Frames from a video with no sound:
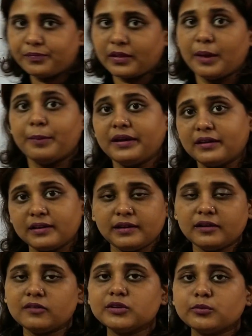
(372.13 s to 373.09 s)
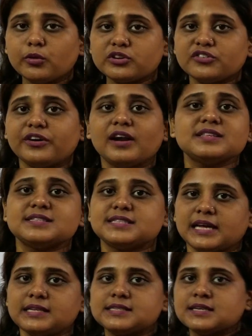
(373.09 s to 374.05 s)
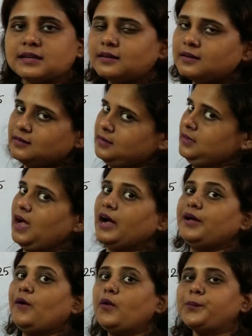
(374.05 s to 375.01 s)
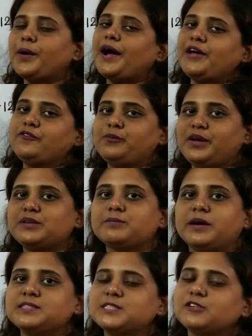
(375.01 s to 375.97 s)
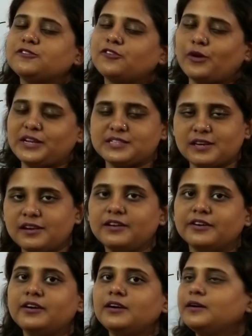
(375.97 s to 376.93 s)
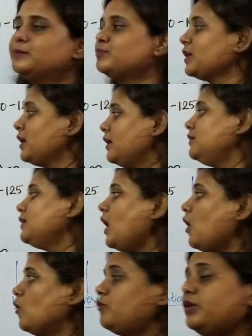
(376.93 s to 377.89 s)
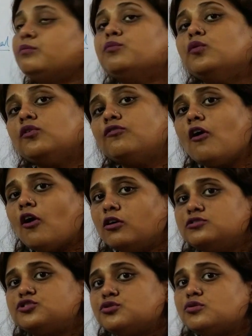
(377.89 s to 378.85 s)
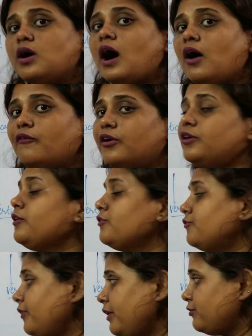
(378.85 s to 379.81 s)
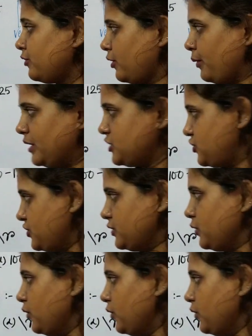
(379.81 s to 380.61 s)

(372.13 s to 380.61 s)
Am I clear with whatever I said? I hope I have made myself quite clear. Now we move on to our fifth question.